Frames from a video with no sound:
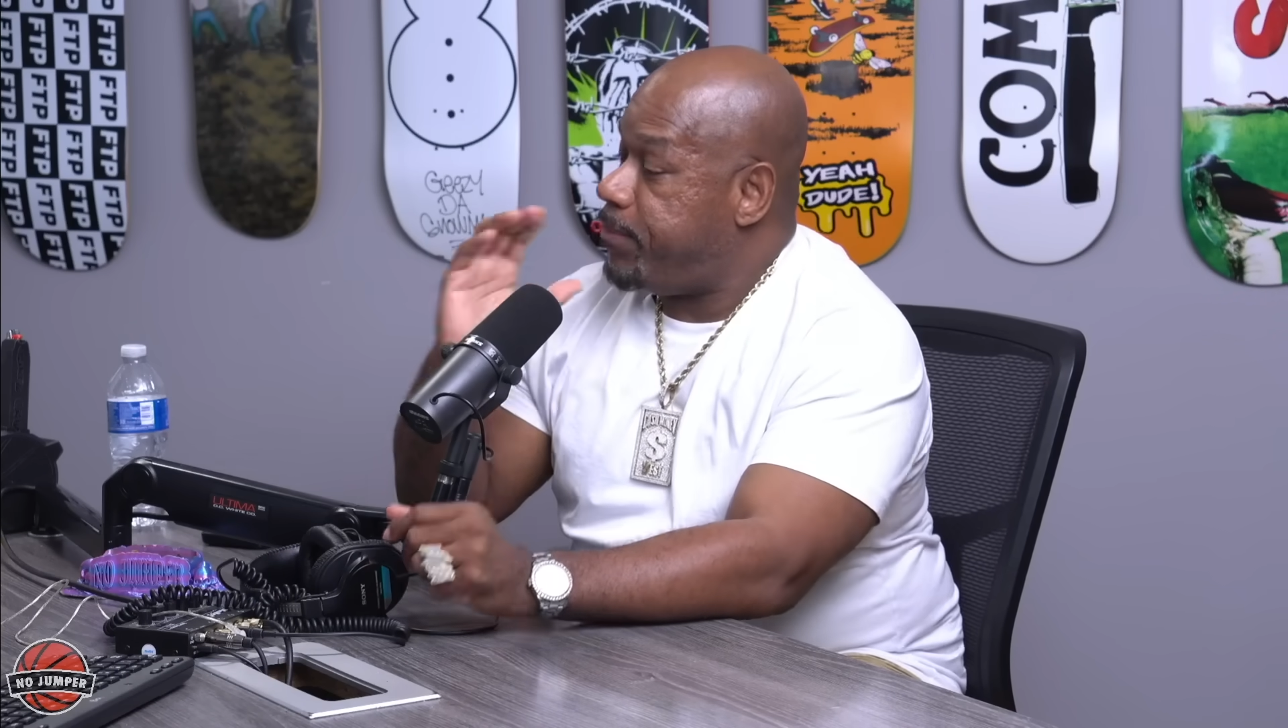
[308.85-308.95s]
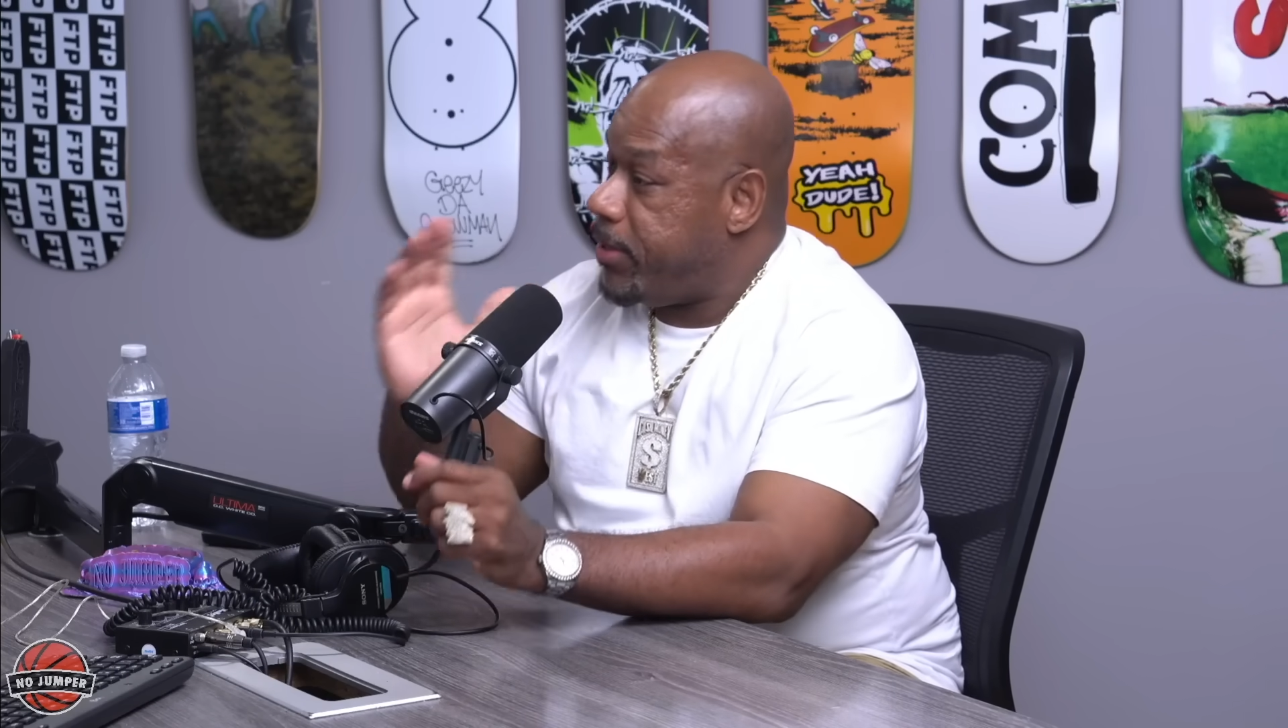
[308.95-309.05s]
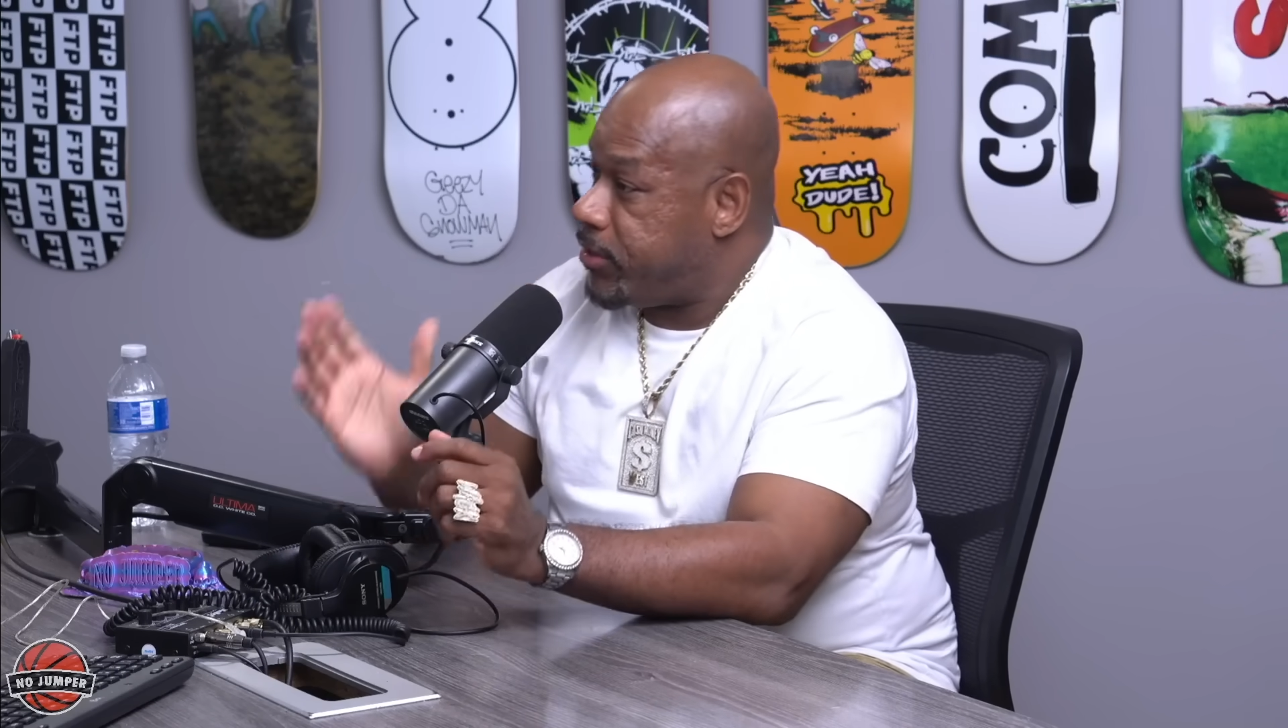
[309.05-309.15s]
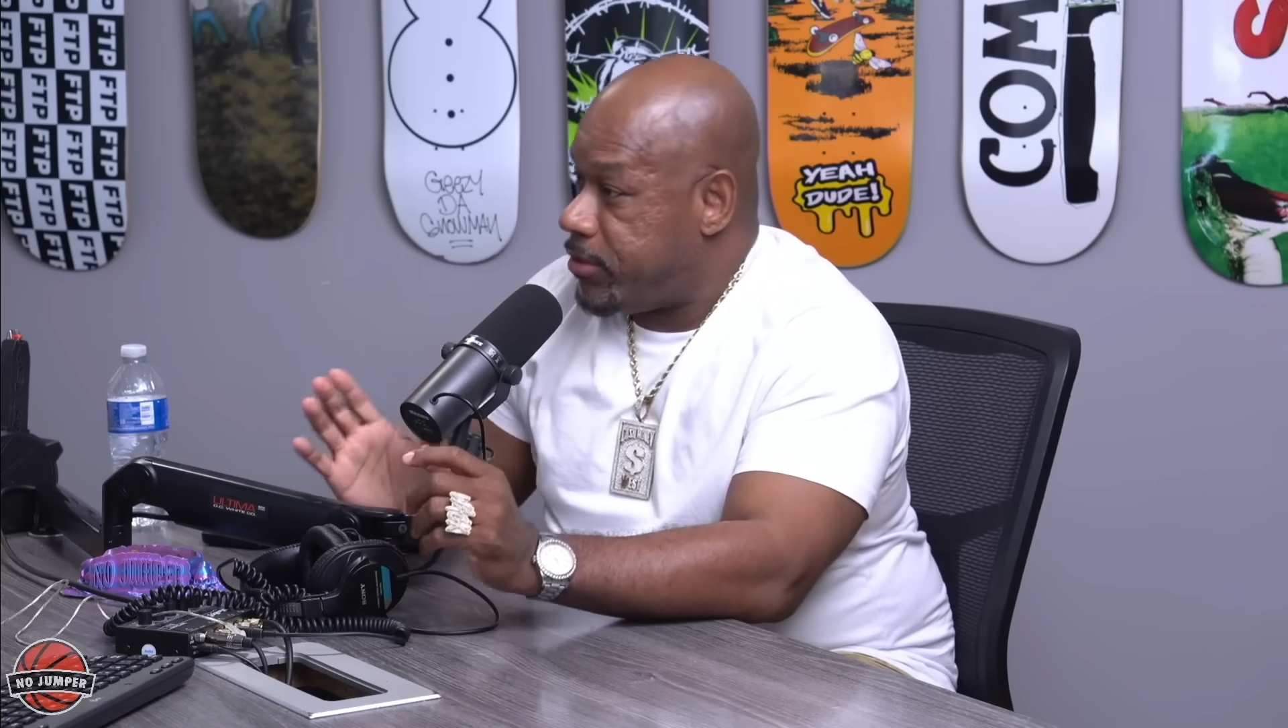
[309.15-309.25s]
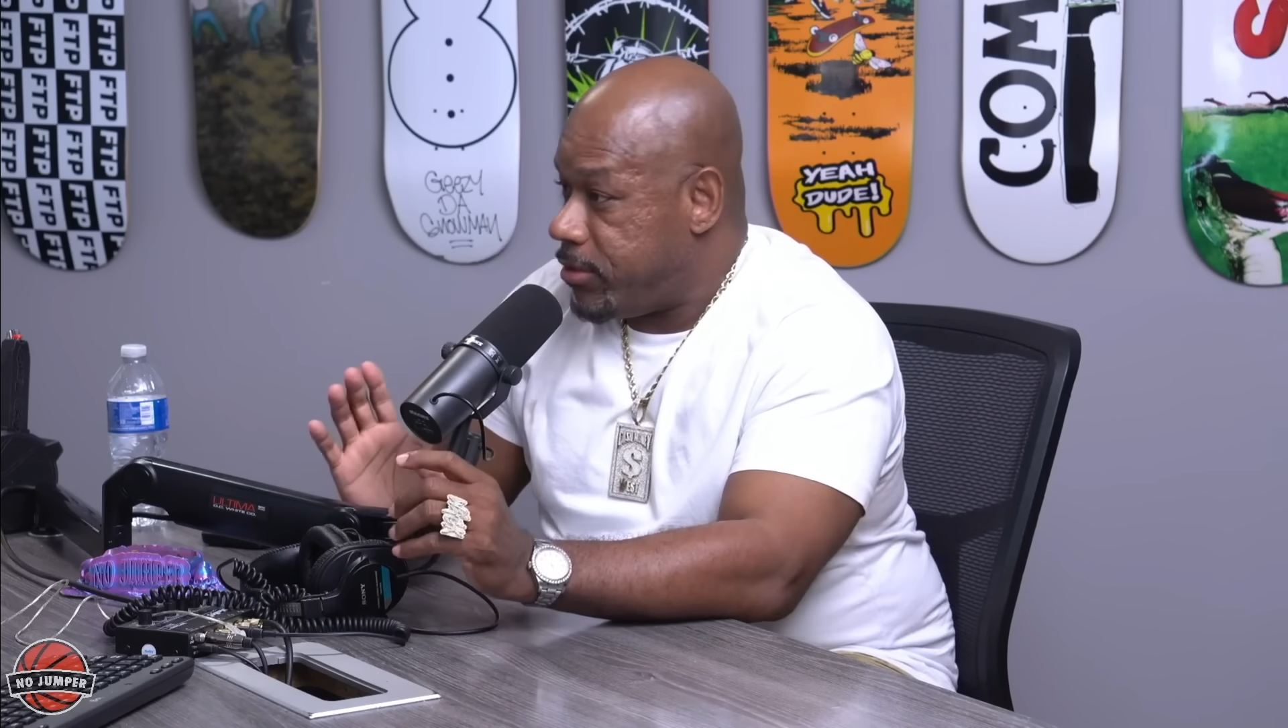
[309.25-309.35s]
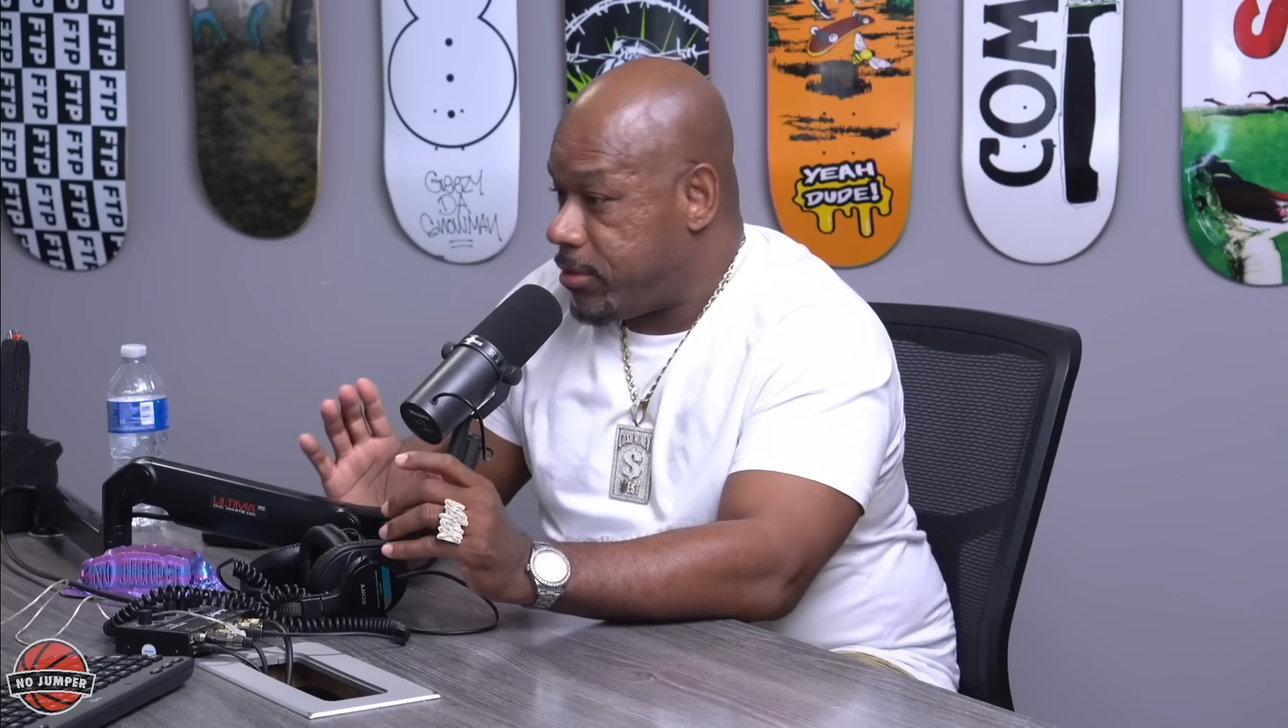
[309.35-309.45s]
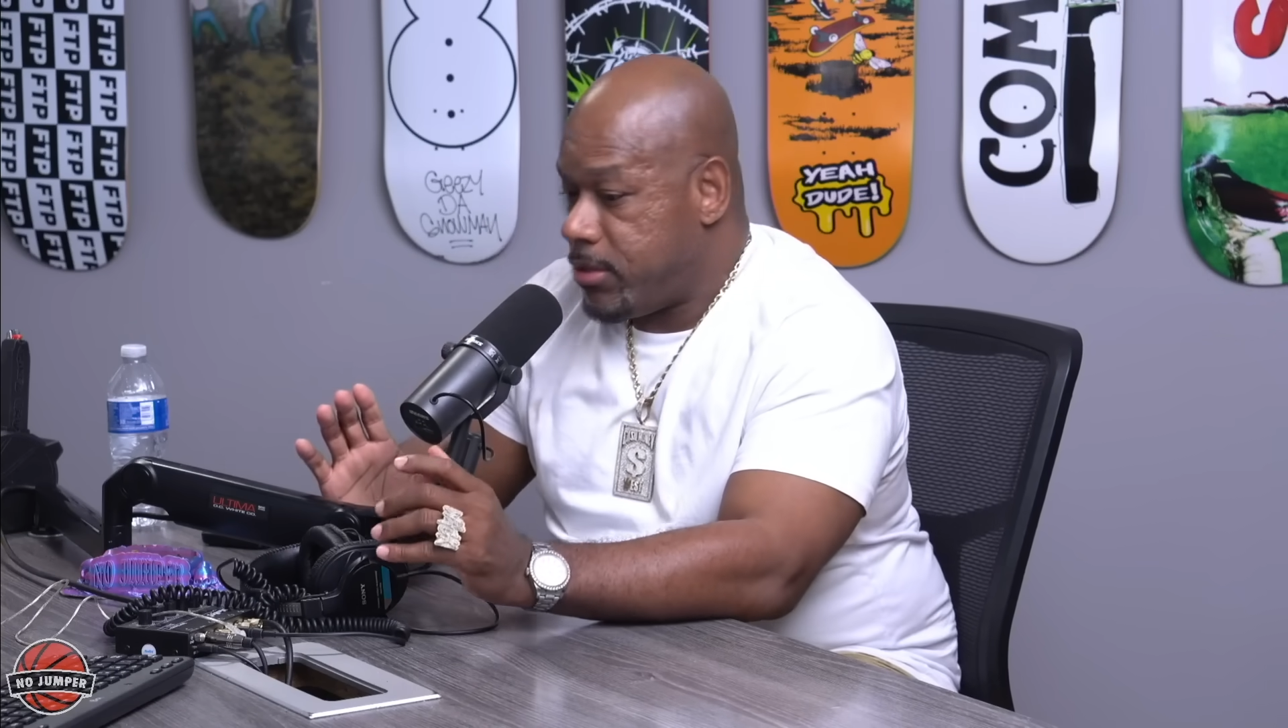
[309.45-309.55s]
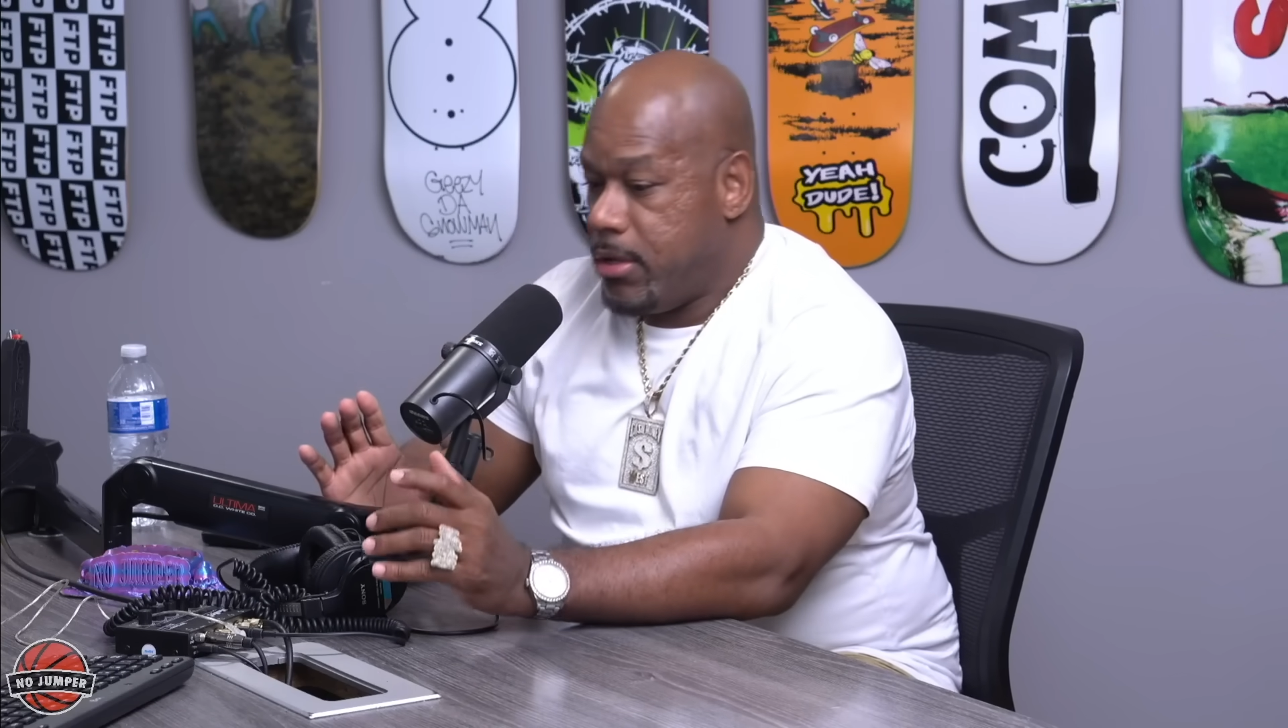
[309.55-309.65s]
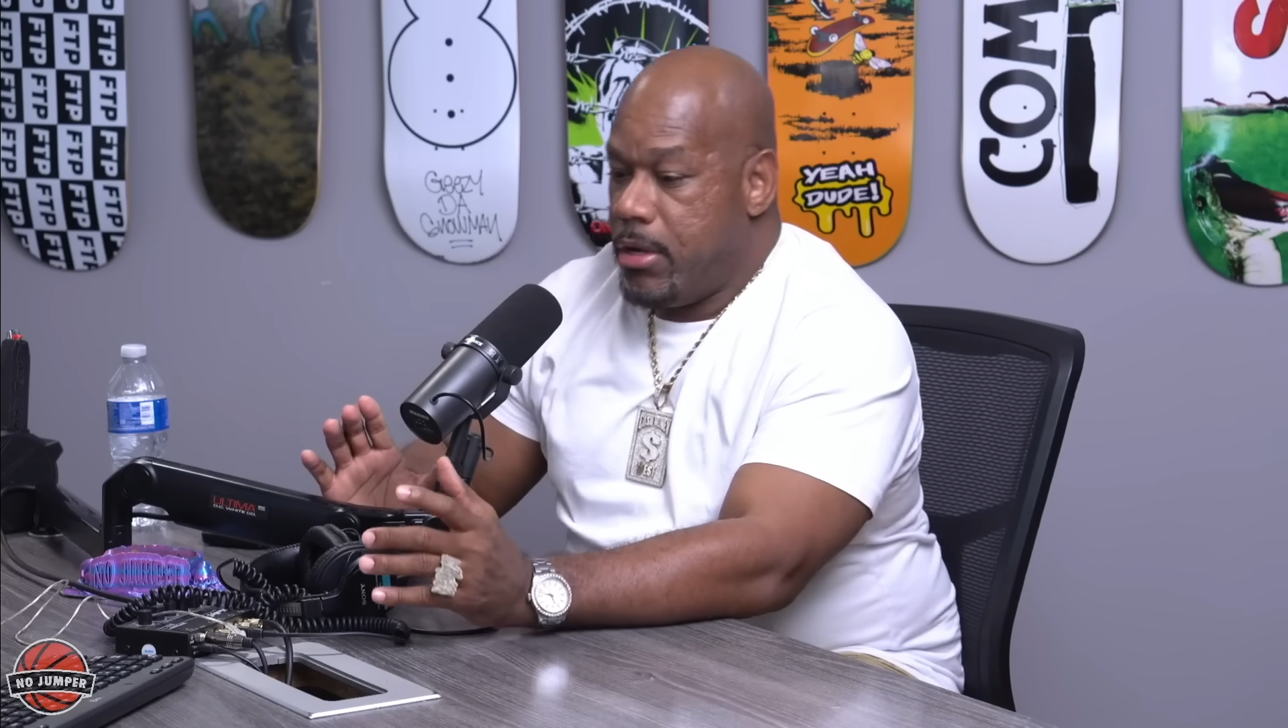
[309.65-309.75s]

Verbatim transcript: pictures